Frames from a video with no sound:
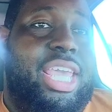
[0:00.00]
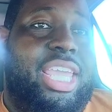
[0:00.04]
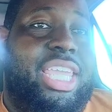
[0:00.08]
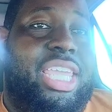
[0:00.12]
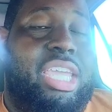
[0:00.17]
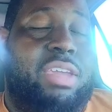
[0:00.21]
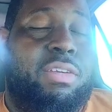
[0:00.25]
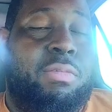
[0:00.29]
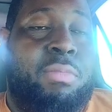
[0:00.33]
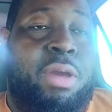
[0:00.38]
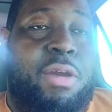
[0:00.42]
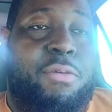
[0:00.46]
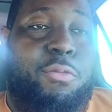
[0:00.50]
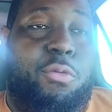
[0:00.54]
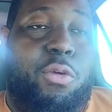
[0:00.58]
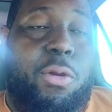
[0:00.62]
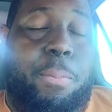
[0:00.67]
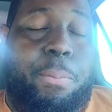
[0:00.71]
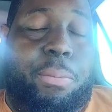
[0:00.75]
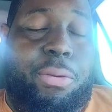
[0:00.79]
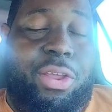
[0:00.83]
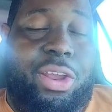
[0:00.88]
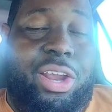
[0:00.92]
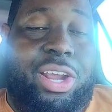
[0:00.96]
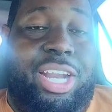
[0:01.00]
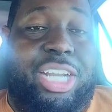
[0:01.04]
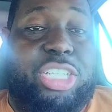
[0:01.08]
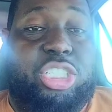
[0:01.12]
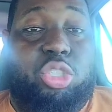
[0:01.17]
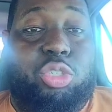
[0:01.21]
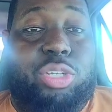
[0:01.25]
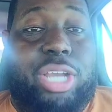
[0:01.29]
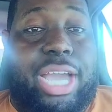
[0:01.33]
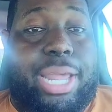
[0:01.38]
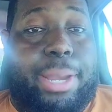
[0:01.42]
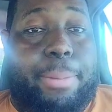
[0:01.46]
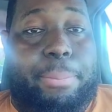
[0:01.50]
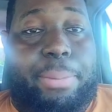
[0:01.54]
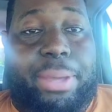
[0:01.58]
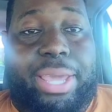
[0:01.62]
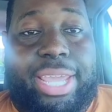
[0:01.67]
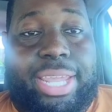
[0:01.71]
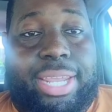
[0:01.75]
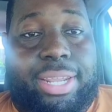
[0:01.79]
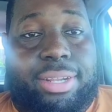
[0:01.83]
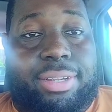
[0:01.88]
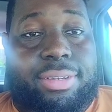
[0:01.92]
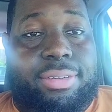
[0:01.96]
Give him up for a player that you got to
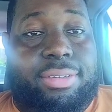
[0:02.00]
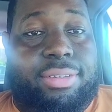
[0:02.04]
pay.